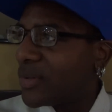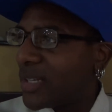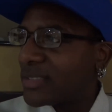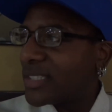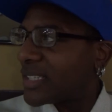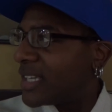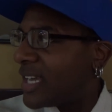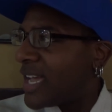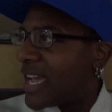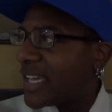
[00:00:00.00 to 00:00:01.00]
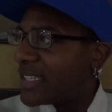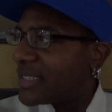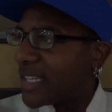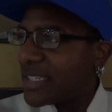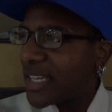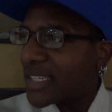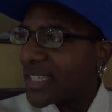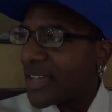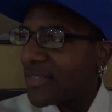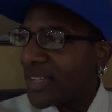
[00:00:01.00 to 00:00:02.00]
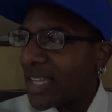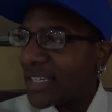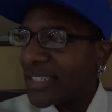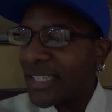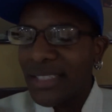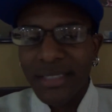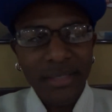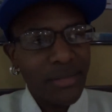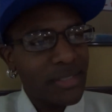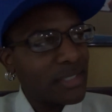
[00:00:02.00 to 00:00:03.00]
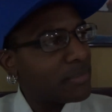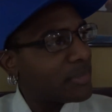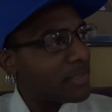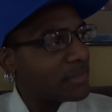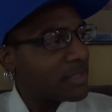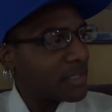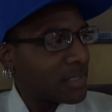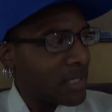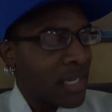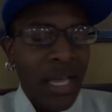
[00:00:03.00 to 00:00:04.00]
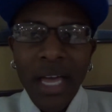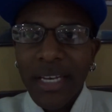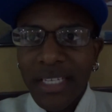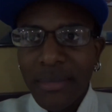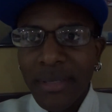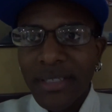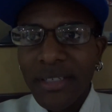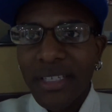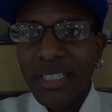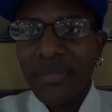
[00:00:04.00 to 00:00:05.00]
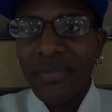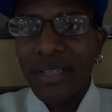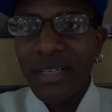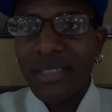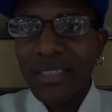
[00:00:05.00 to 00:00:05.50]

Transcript: Well, I was like, I, I didn't actually have a lot I needed to do today, but I was like, I need to make sure I get the vlog